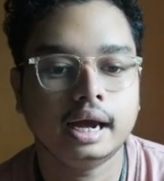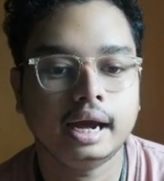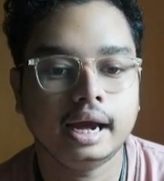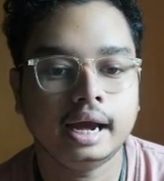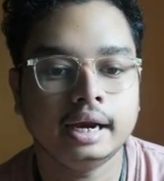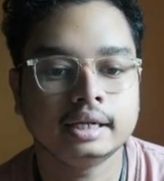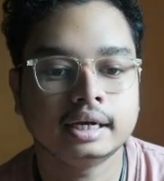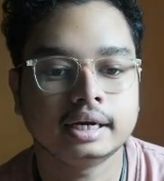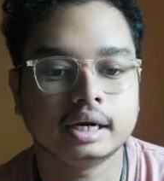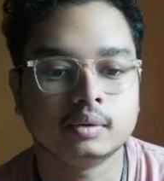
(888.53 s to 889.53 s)
and
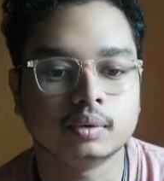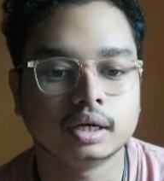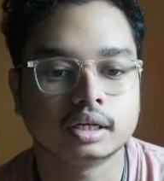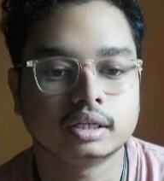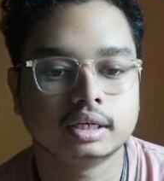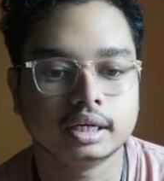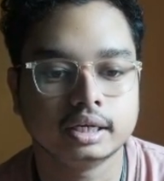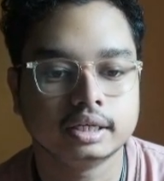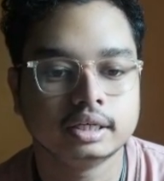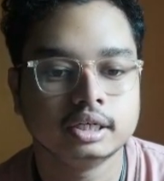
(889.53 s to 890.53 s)
the red one, 3.
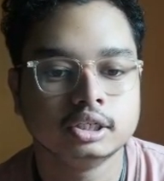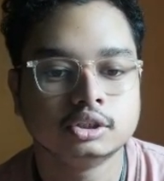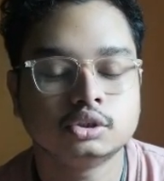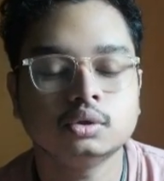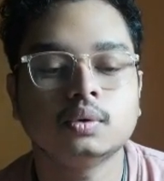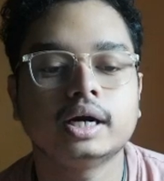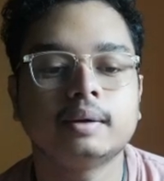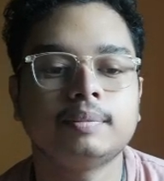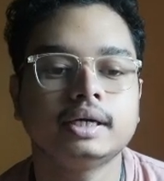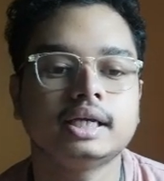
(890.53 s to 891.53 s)
So what
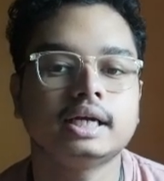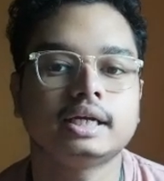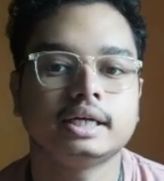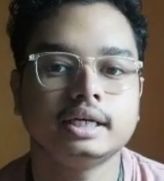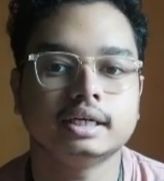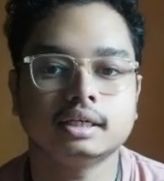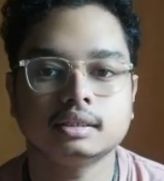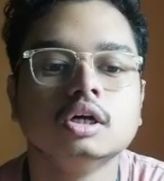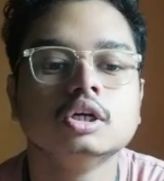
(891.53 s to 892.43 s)
happened that here,